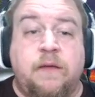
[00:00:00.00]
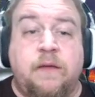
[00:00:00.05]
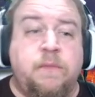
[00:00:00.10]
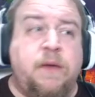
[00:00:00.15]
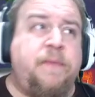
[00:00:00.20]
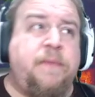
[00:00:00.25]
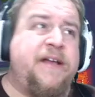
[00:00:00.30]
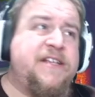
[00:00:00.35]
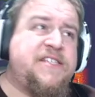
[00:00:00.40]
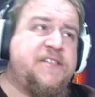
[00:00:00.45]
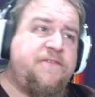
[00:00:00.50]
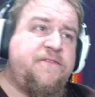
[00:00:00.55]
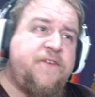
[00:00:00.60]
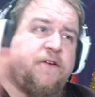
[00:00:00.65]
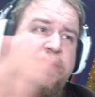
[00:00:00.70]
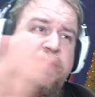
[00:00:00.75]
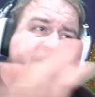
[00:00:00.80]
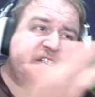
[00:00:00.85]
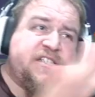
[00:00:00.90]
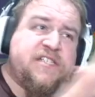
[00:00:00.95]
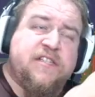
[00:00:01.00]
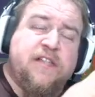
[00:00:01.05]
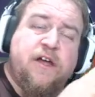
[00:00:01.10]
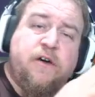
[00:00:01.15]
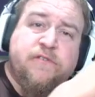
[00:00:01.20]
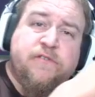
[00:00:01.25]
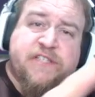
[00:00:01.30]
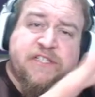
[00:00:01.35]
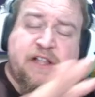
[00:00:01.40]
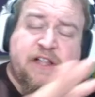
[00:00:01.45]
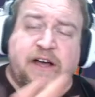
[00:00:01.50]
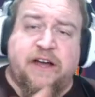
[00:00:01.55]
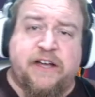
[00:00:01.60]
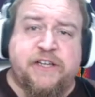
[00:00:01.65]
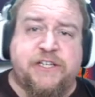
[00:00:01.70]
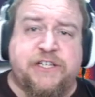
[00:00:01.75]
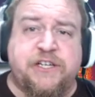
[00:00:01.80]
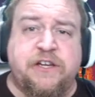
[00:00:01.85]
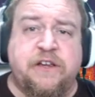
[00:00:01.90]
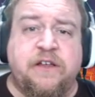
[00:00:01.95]
Maybe it's a very slow
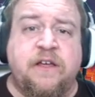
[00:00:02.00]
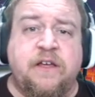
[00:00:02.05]
slosh,